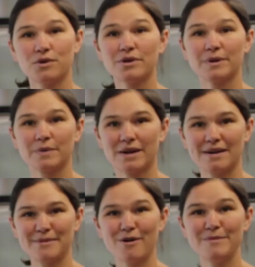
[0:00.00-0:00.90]
forward, what
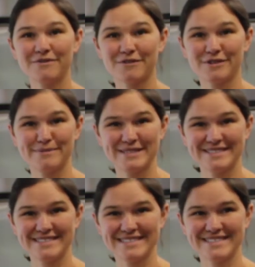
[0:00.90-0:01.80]
I'm hoping for the
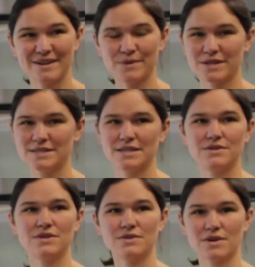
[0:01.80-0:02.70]
business is that we'll
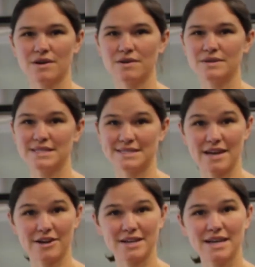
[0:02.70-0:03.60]
continue to grow in this
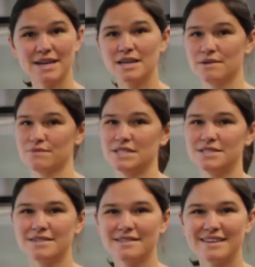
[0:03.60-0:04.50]
area and
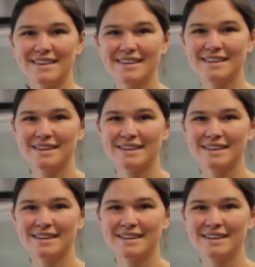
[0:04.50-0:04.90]
regionally,